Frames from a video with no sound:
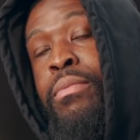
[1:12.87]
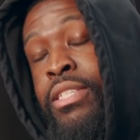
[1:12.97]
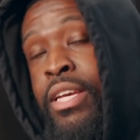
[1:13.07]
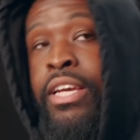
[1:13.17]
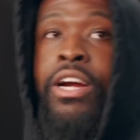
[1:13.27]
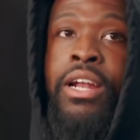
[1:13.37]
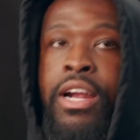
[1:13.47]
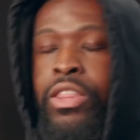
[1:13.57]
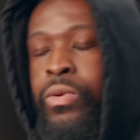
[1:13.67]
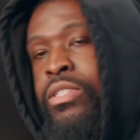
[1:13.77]
Seen
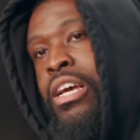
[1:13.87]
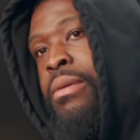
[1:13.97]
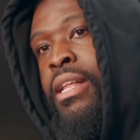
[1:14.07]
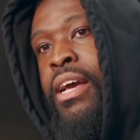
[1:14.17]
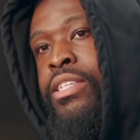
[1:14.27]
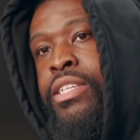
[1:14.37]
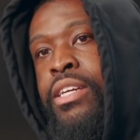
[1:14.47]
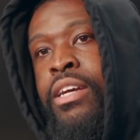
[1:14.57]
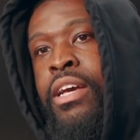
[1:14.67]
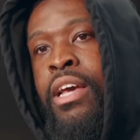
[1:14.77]
Carolina 3 times last
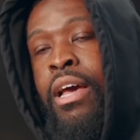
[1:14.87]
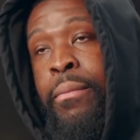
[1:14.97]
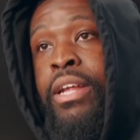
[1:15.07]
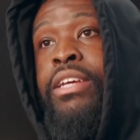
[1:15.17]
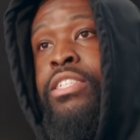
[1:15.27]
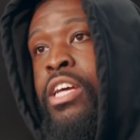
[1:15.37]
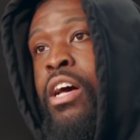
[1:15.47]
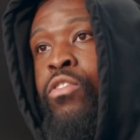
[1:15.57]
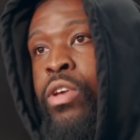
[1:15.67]
year. I mean, it's tough.